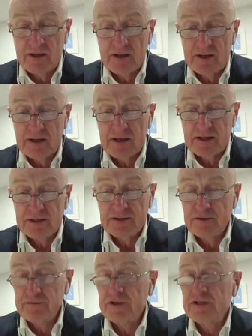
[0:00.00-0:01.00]
in
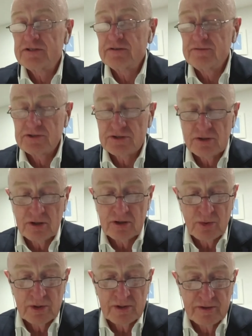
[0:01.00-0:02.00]
the face of the shock
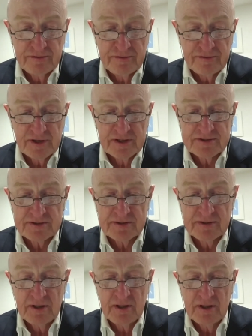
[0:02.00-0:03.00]
we have faced
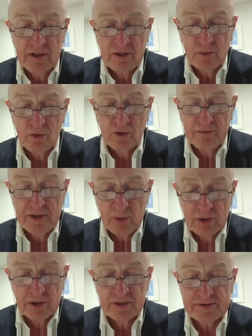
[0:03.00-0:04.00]
would be
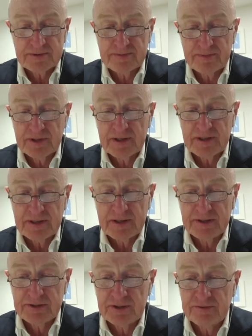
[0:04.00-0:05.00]
worse. I
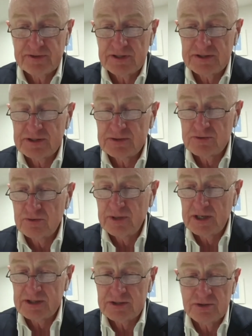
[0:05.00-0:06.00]
don't think central
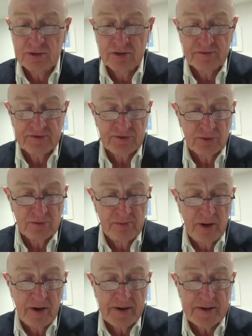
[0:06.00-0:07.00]
banks could have stood
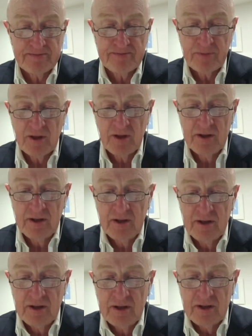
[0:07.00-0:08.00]
by
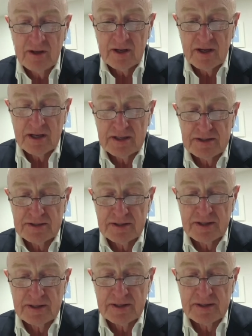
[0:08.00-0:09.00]
and
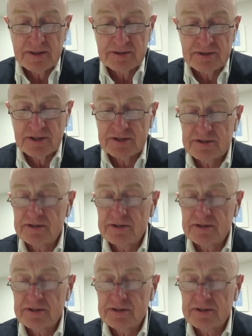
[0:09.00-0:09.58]
just